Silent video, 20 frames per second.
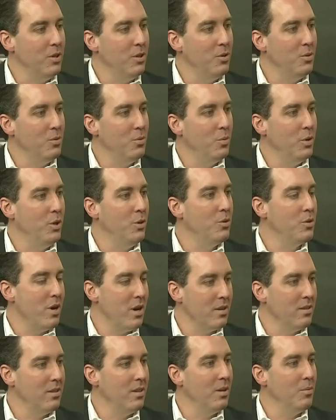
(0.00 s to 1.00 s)
that you, when you
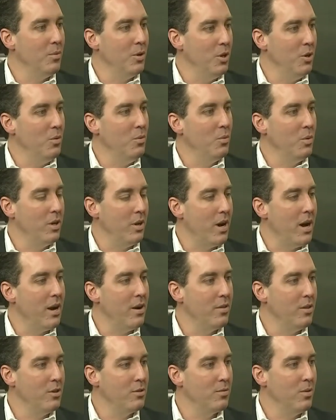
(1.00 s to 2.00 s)
talk to them, when you, when you
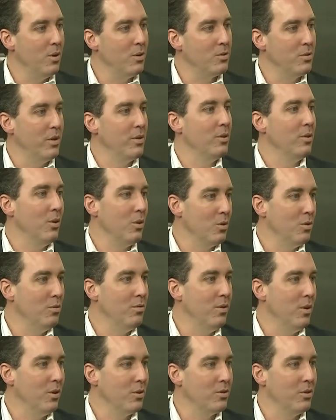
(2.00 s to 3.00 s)
hire these folks, they're the local
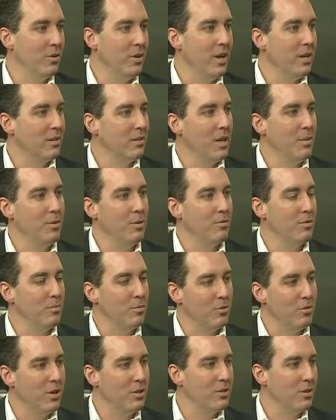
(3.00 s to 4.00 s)
folks folks. They're not coming
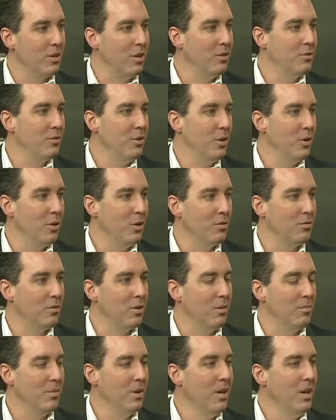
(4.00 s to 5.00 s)
from across the country or mm-hmm.
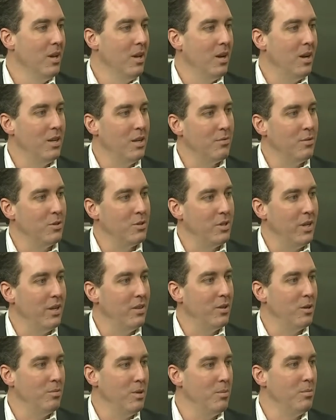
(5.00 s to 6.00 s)
from a different
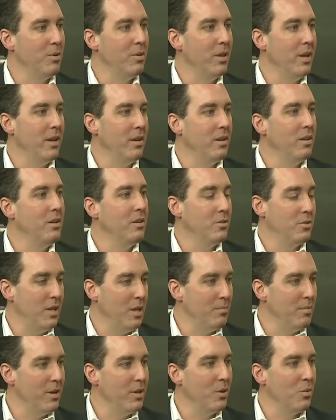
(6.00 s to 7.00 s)
state. They're people that
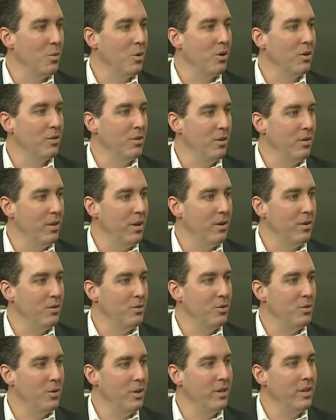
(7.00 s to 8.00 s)
stand by their work. They're there
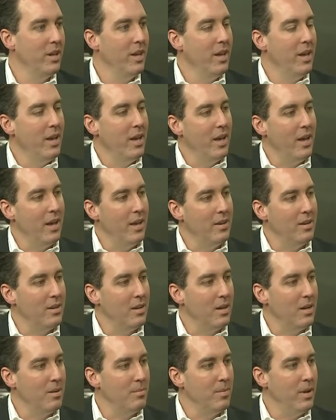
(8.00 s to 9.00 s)
to do it, and
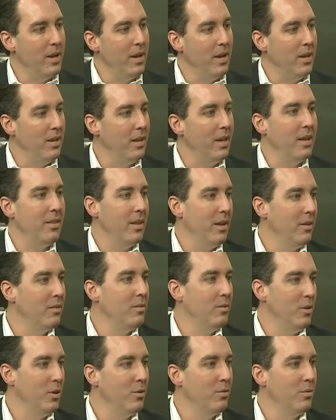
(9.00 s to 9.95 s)
um, and again, they